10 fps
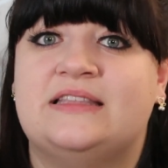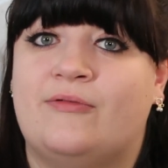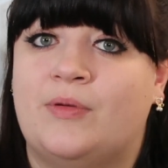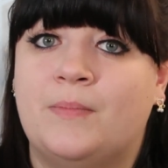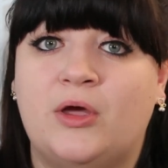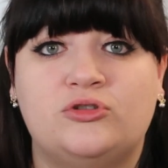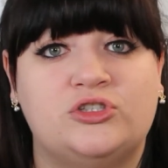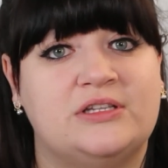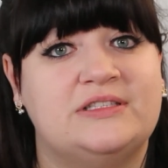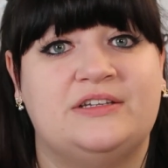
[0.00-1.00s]
their
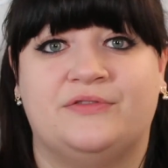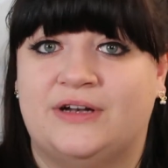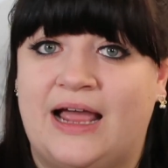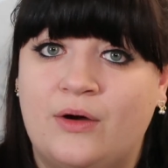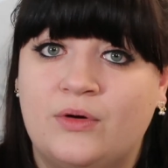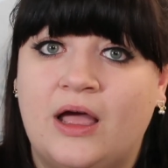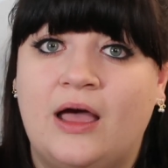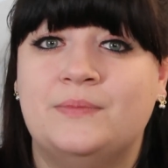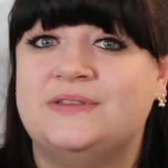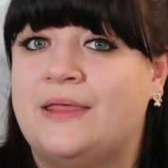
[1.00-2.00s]
emotions, different
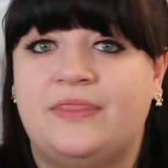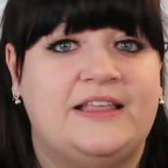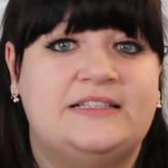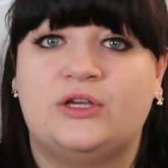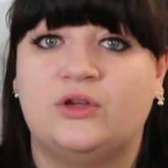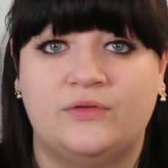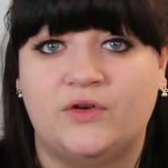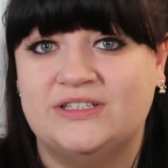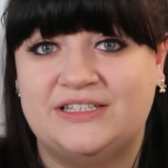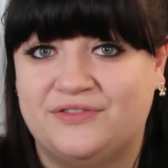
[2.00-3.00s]
outcomes, and things that could have
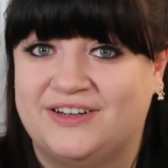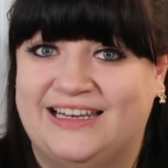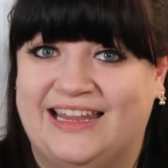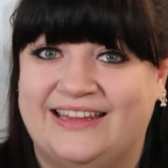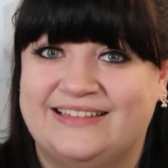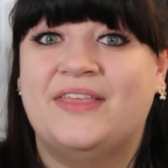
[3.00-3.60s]
gone differently.